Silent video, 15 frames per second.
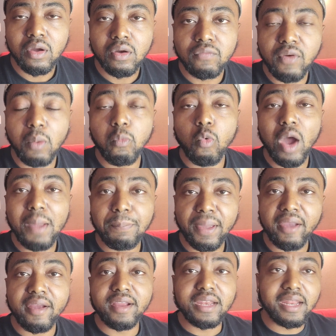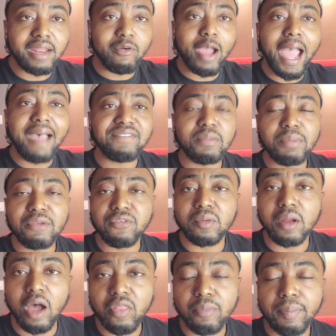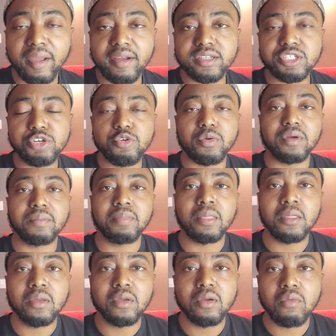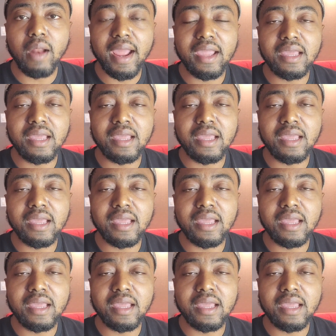from one parent, then it would have to be from the other parent too, right?